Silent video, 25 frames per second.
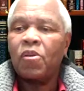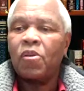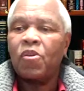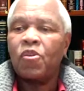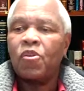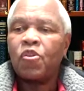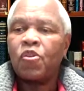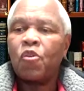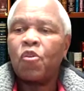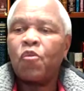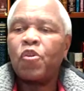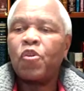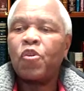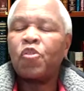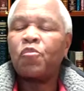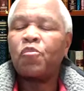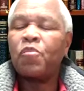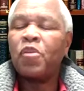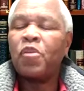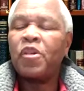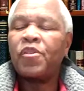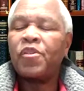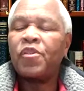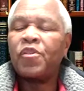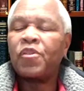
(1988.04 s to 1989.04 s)
So which
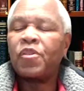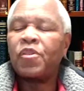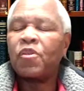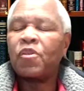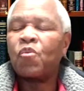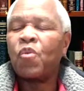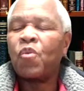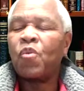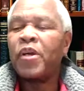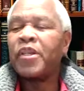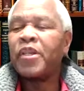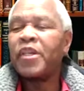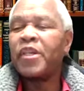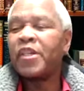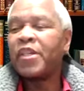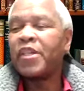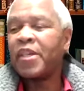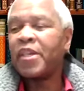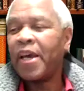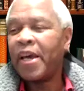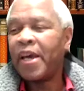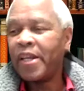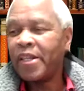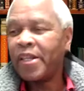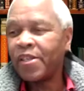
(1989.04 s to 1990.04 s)
means when he
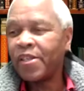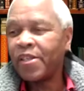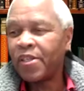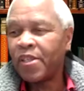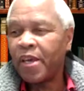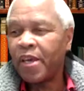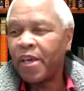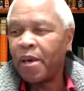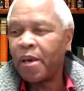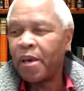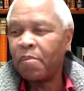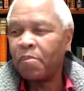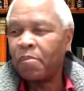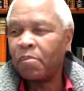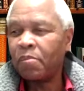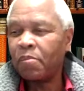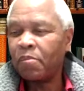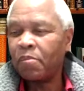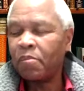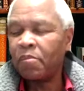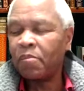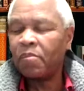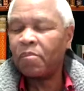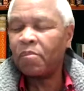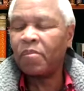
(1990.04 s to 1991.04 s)
tells
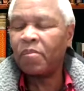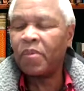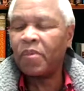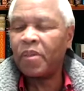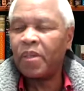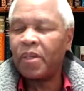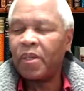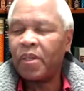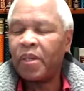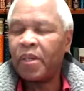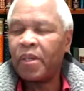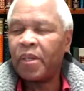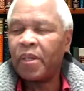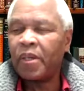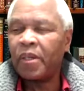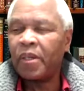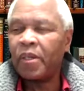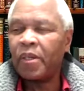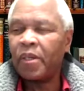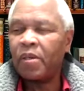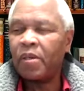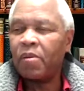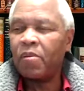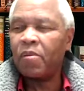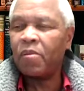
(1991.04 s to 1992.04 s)
them
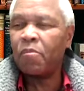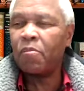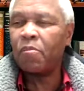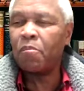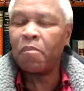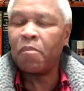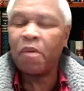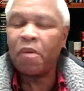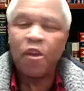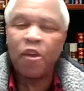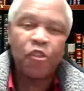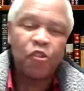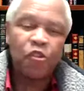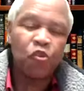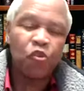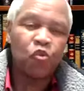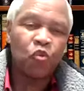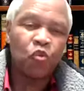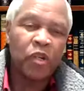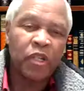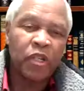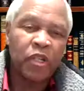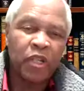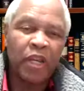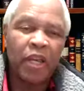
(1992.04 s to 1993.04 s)
in Matthew
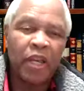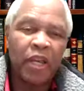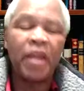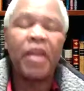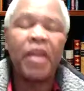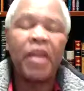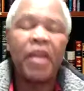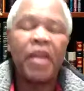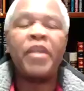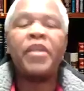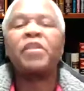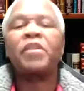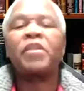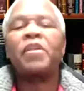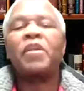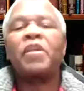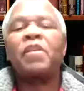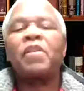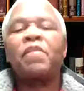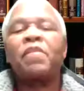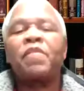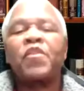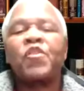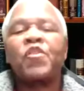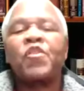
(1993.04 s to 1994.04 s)
28
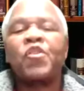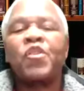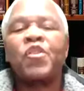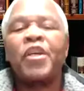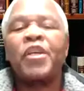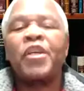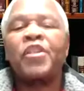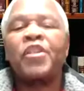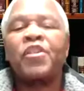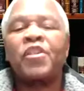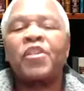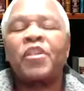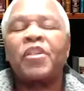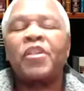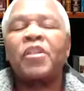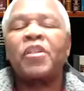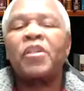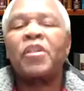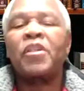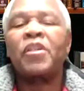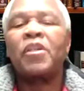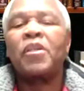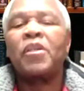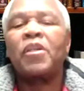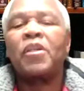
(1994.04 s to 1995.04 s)
and verse 19
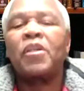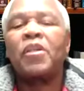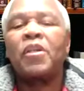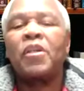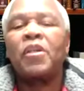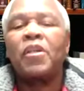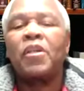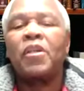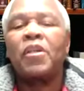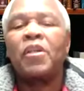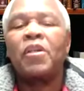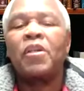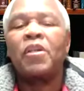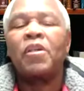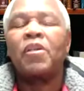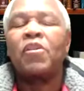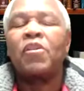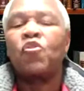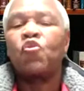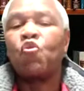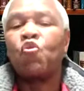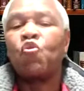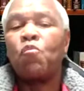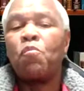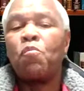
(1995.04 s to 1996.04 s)

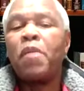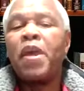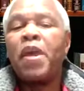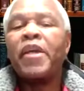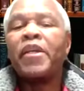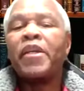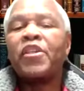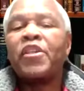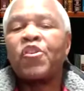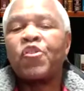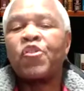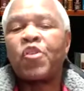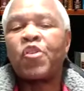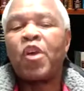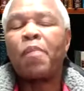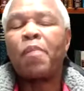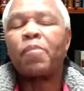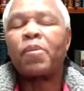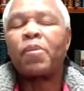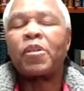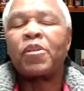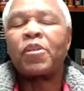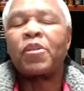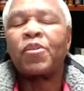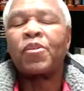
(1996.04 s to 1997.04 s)
to make
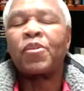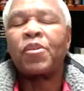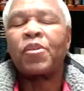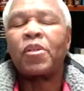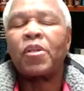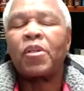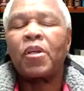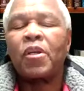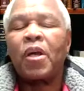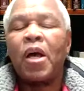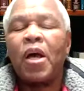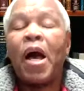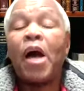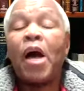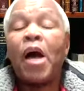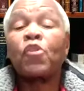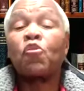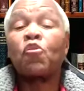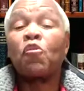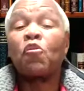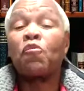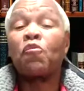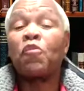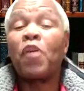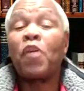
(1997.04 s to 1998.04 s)
disciples out
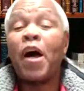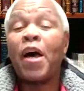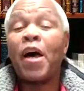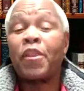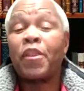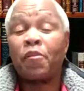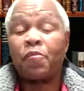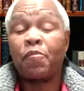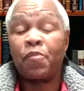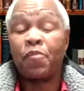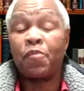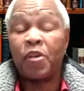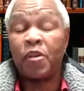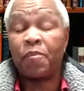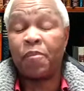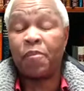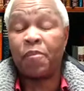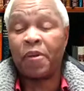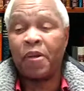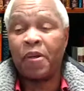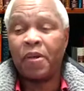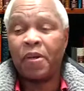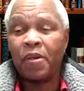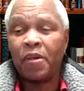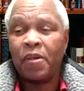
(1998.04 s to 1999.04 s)
of other
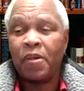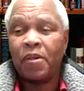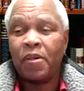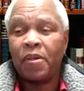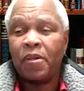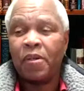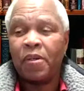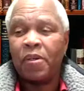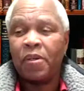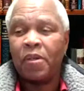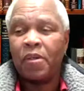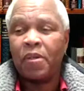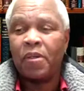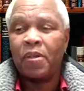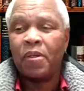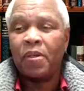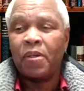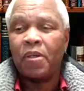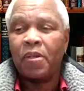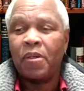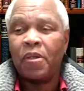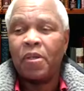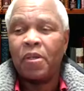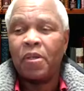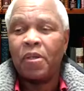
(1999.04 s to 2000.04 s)
people,
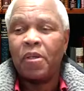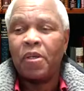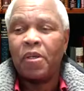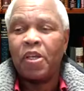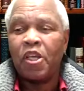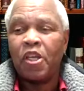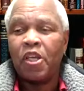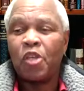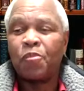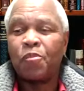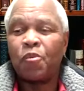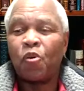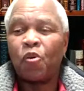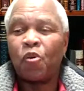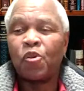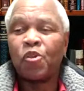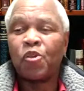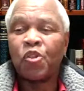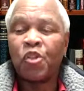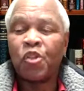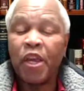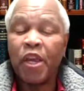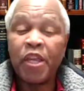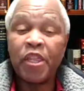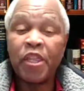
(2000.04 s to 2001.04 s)
is
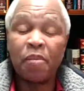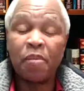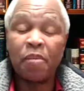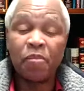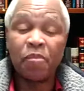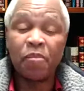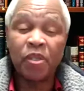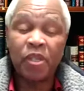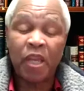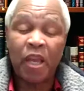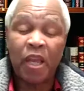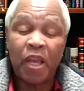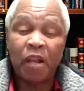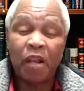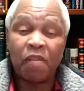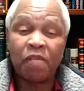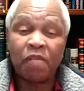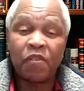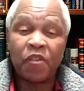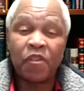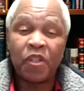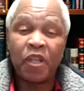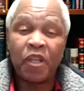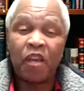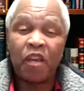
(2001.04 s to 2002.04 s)
because they
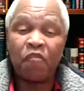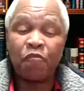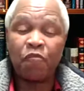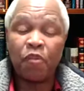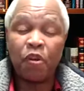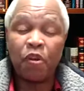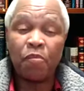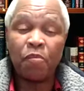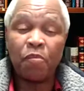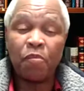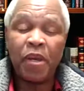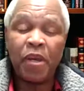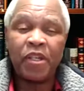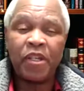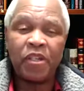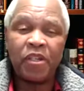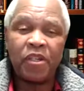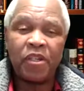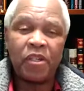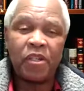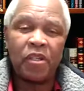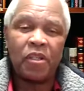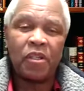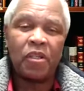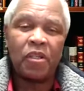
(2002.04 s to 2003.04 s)
themselves have been made.